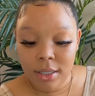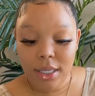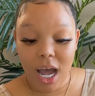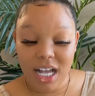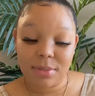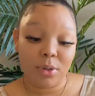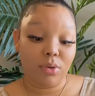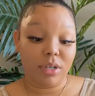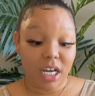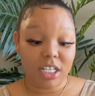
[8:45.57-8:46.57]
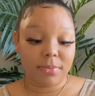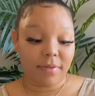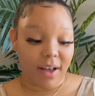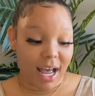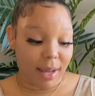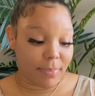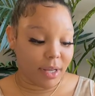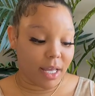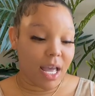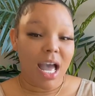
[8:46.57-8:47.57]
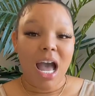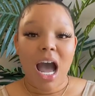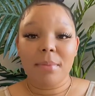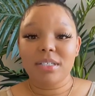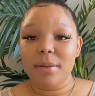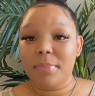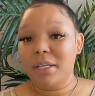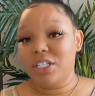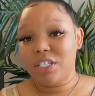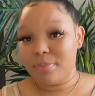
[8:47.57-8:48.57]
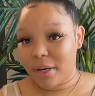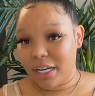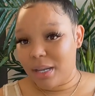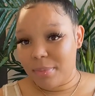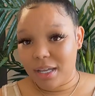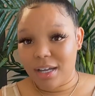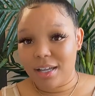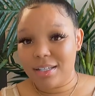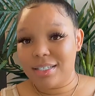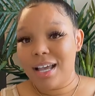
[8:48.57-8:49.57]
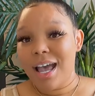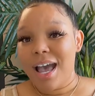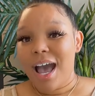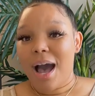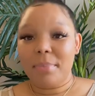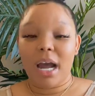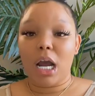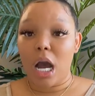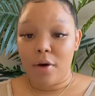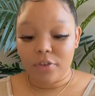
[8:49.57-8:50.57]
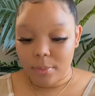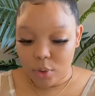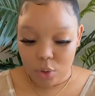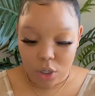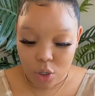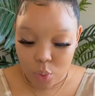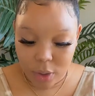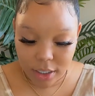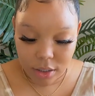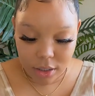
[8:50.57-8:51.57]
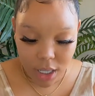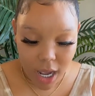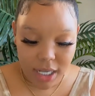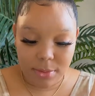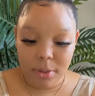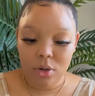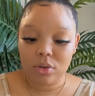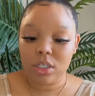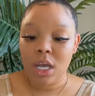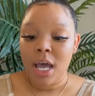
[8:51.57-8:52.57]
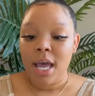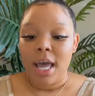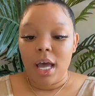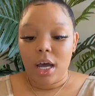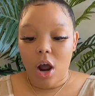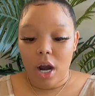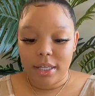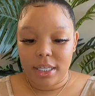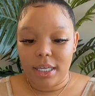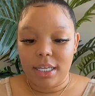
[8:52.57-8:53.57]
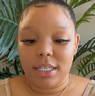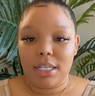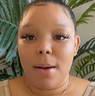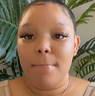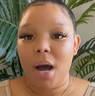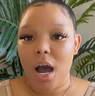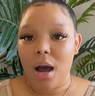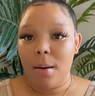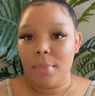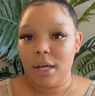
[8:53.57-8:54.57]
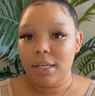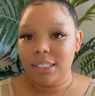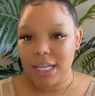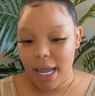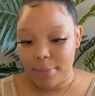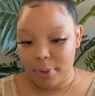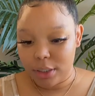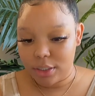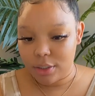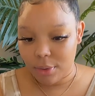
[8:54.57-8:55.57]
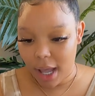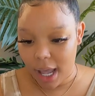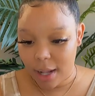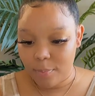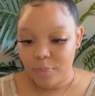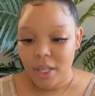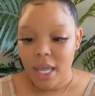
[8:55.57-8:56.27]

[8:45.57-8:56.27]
the hospital does provide, but I'm simply just bringing it because I'm not comfortable with the hospitals, are these MAM diapers, okay?